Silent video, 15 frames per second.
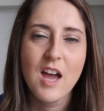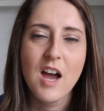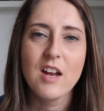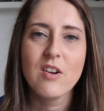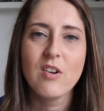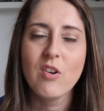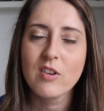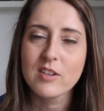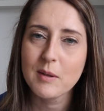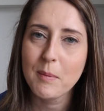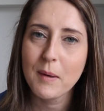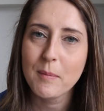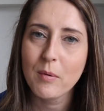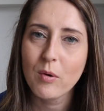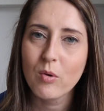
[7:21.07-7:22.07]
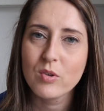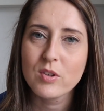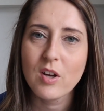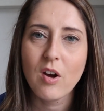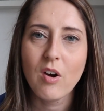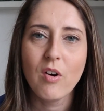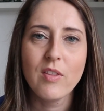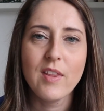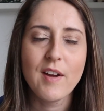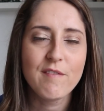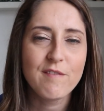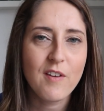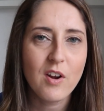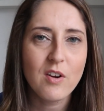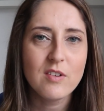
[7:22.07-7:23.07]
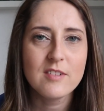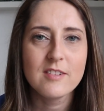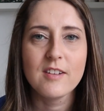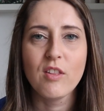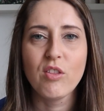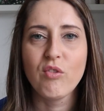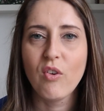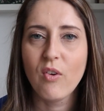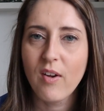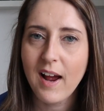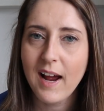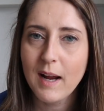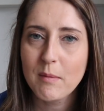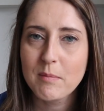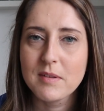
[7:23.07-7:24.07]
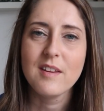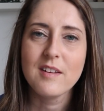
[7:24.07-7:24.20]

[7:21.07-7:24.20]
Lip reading: I know lots of people order on their phones through apps,